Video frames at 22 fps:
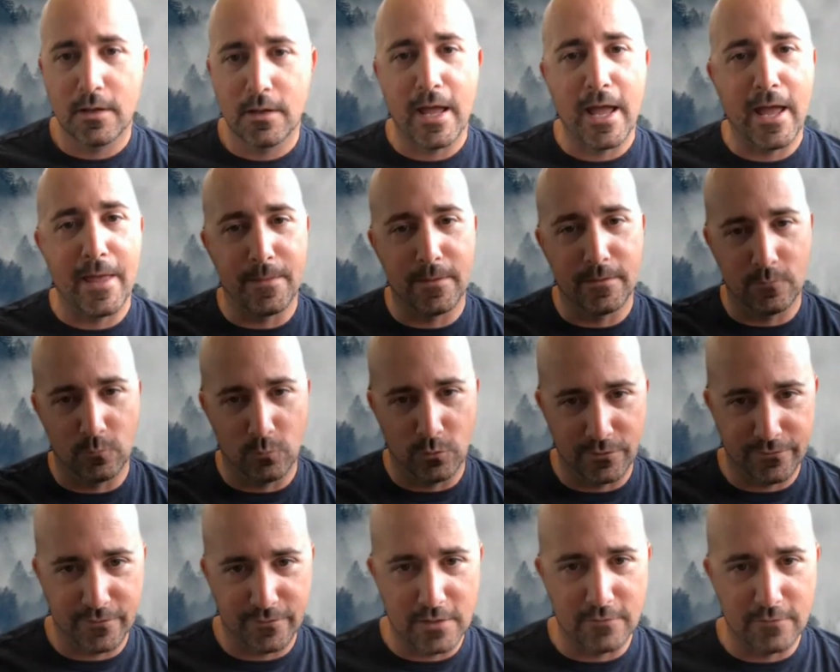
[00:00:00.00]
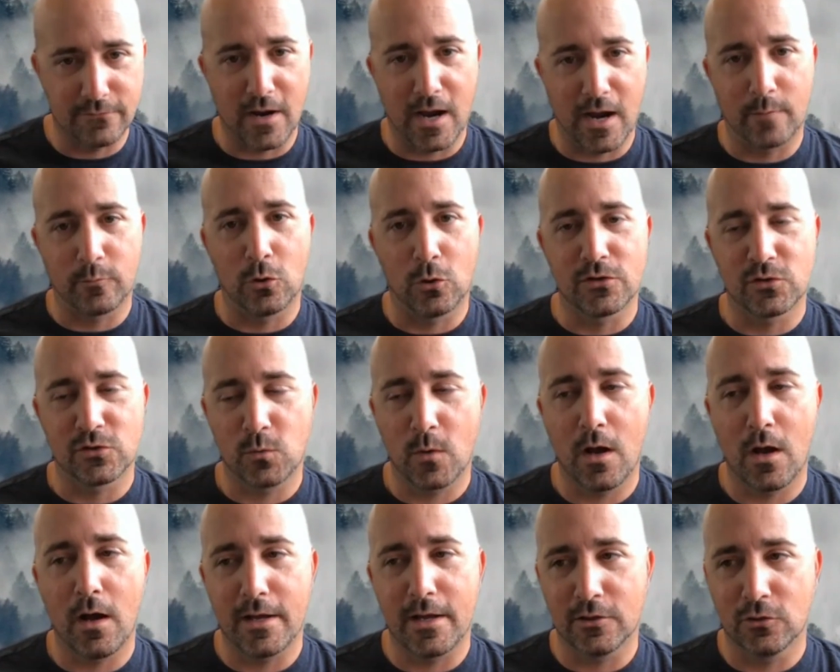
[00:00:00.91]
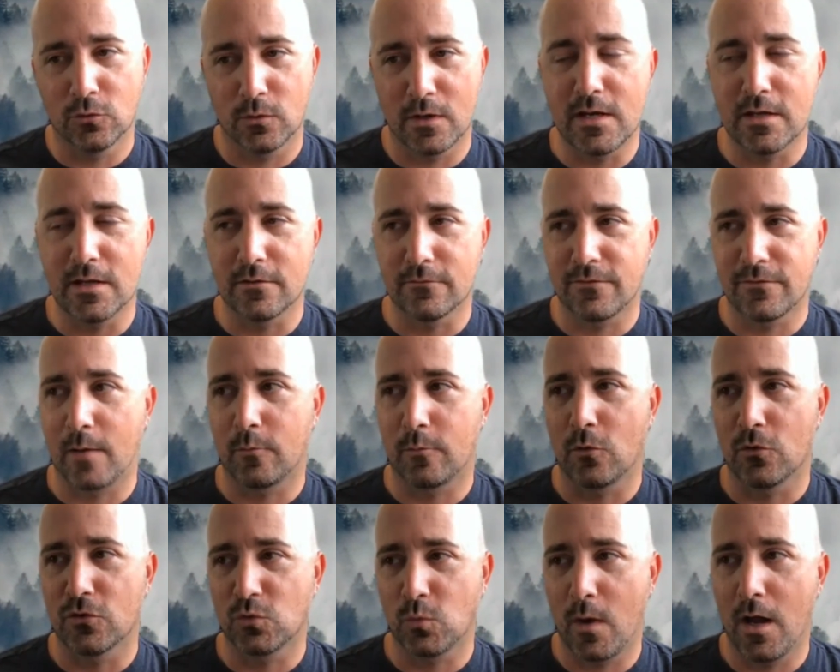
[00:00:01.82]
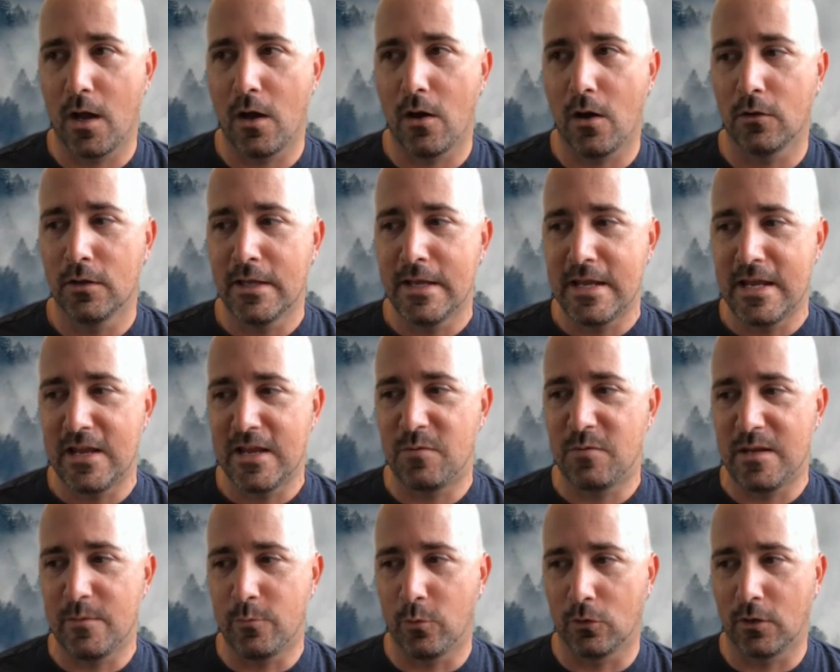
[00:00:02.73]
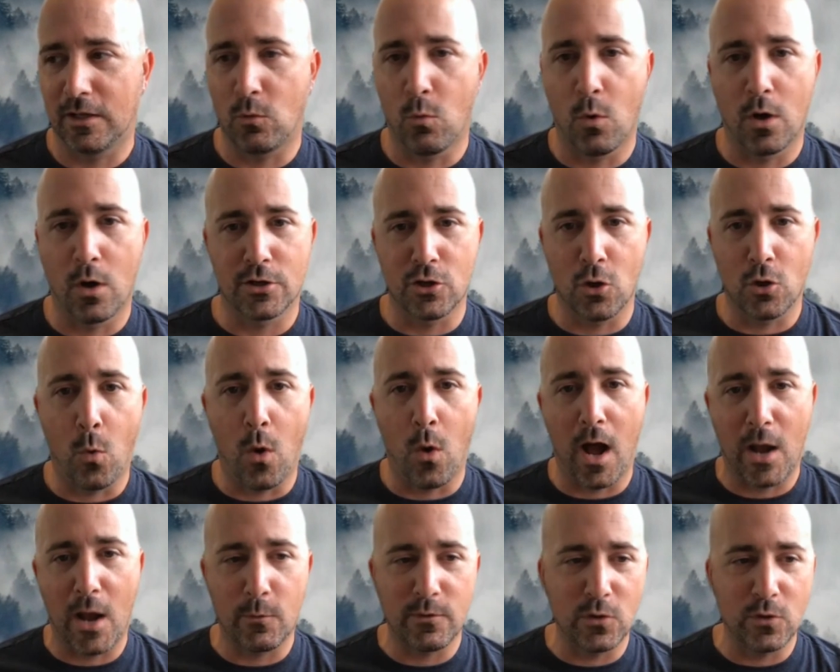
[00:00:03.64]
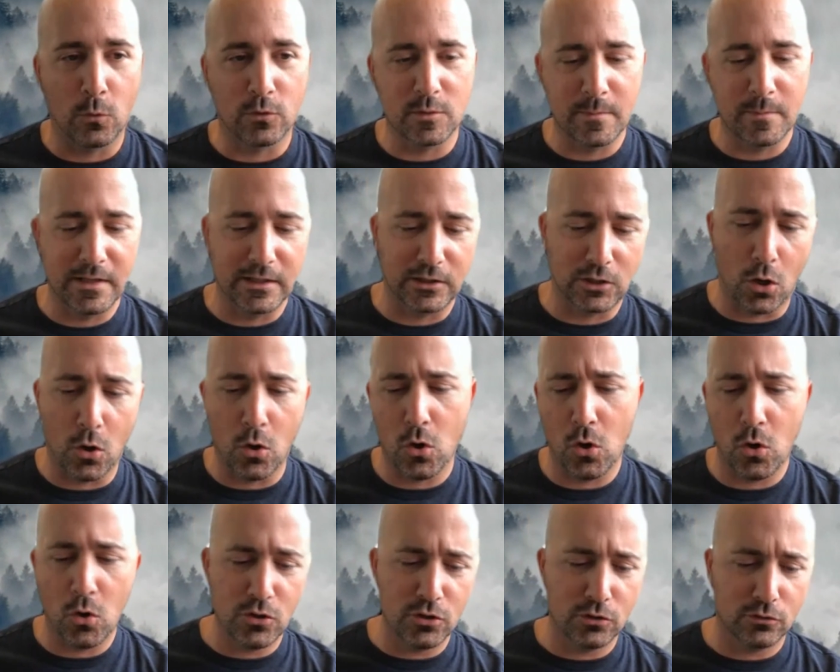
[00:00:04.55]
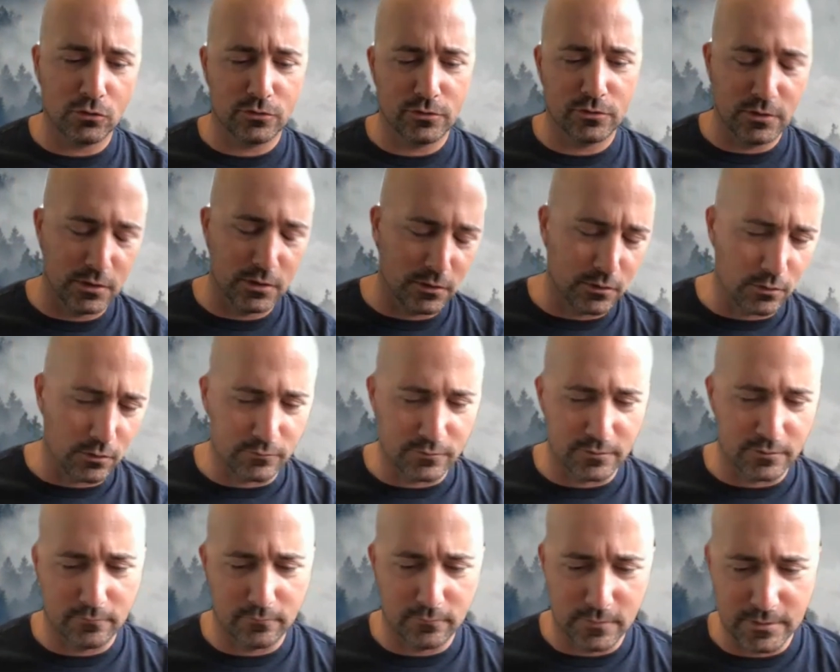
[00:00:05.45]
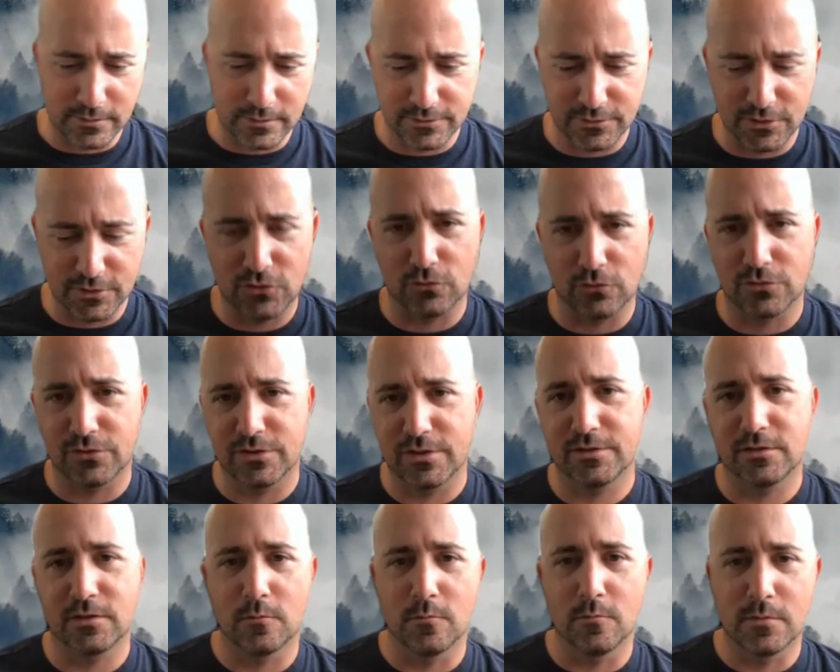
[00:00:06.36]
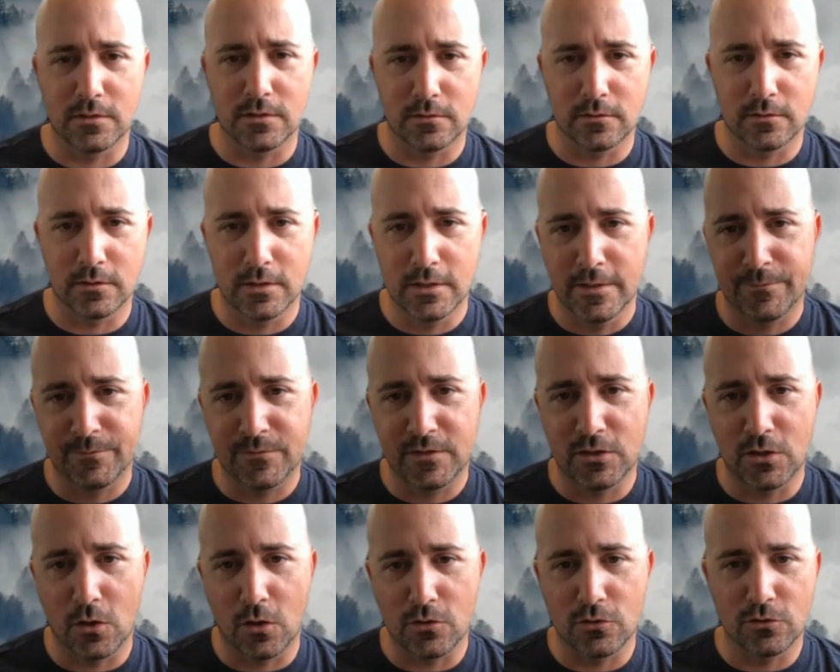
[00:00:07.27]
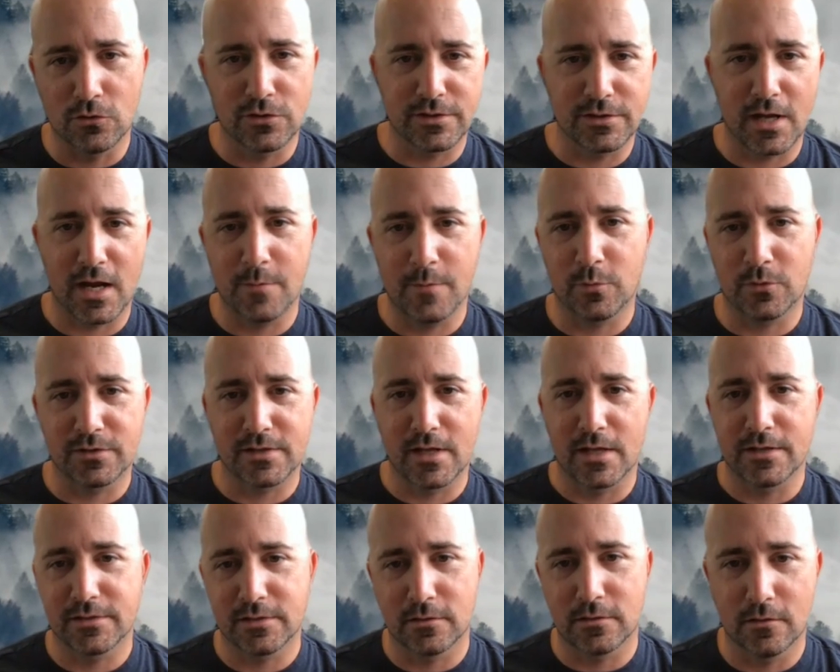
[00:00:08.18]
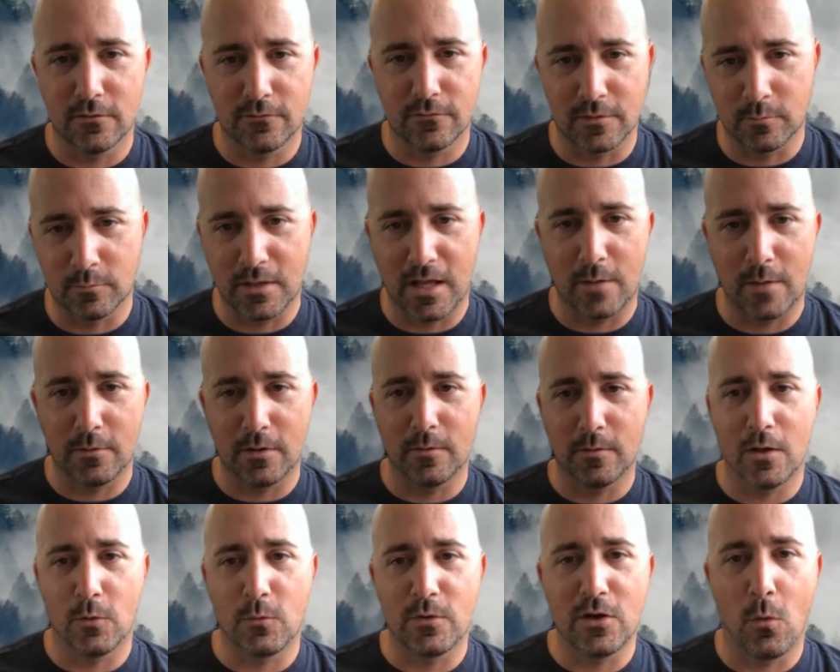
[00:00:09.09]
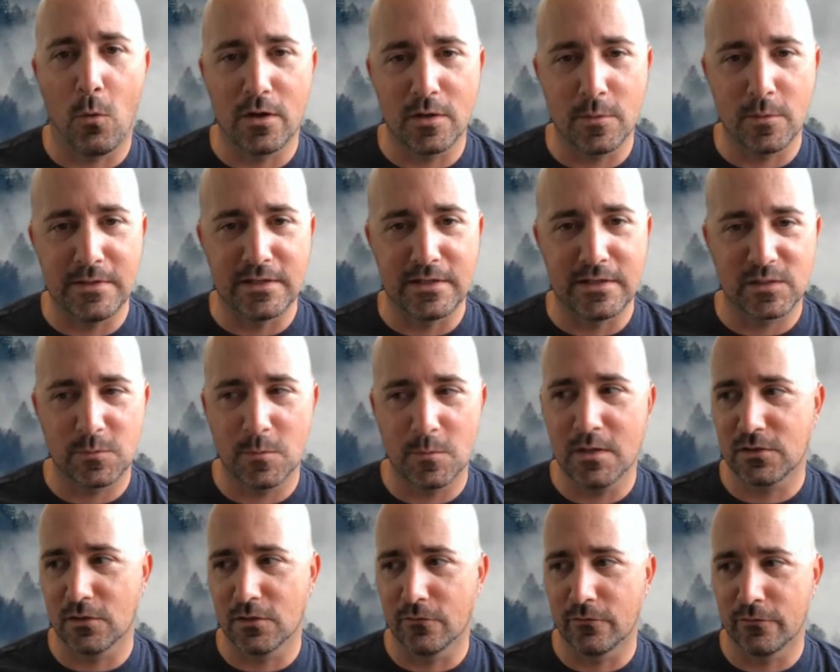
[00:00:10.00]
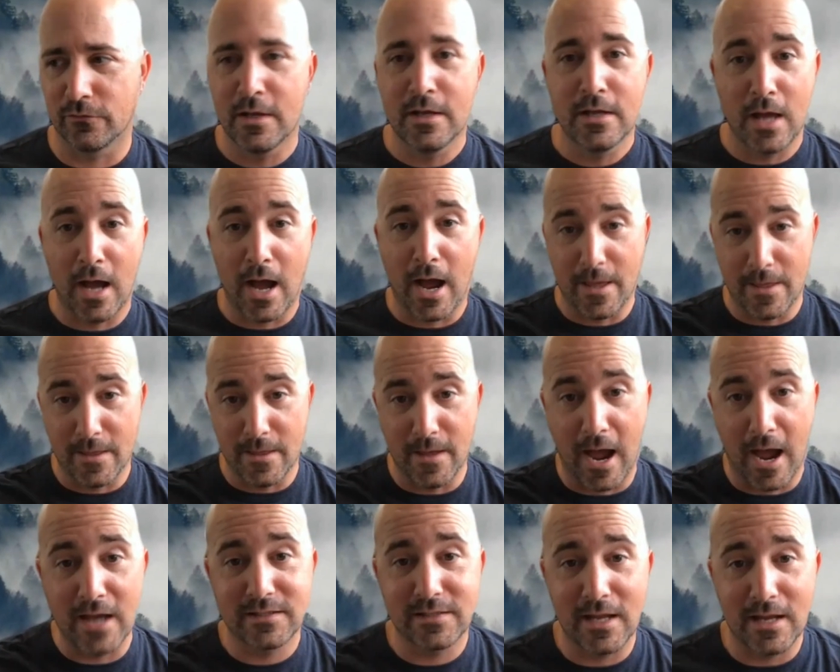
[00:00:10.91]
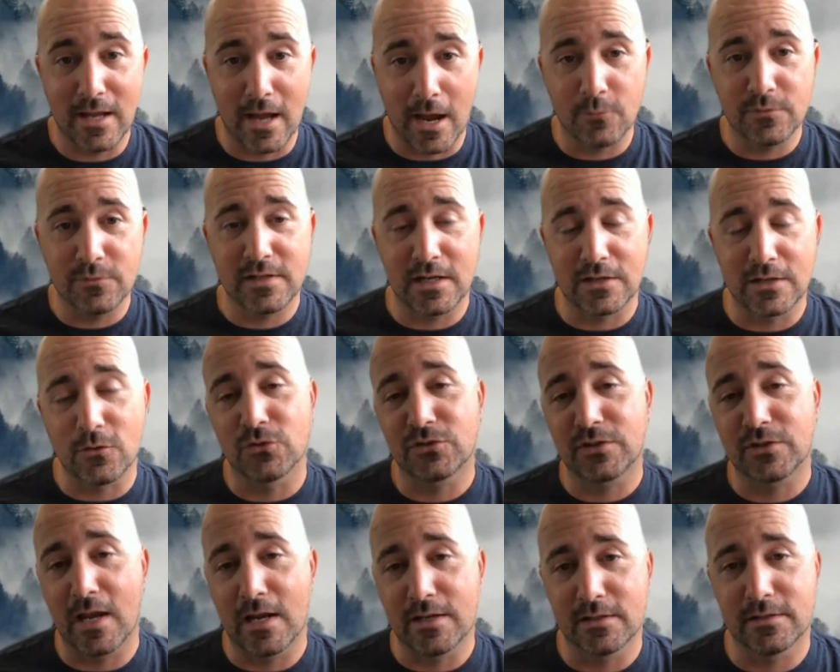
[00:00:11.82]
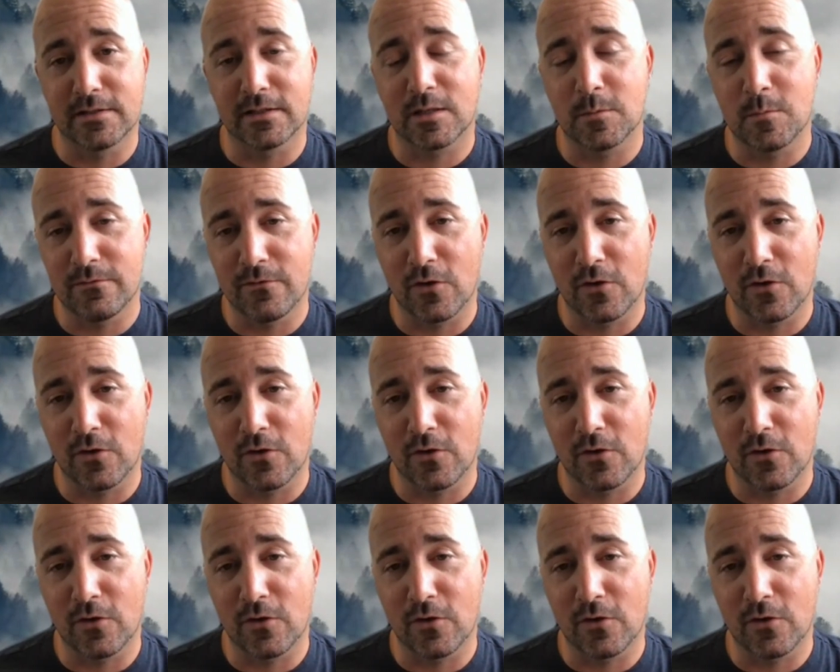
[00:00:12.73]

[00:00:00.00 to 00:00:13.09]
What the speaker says: And in fibro as well, I agree, in fibro as well, if people are like, want to know why, we don't want to be like, oh, it's just your system and, you're just hypersensitive and blah, blah, blah. We don't want to be dismissive. I would say in those cases, it can be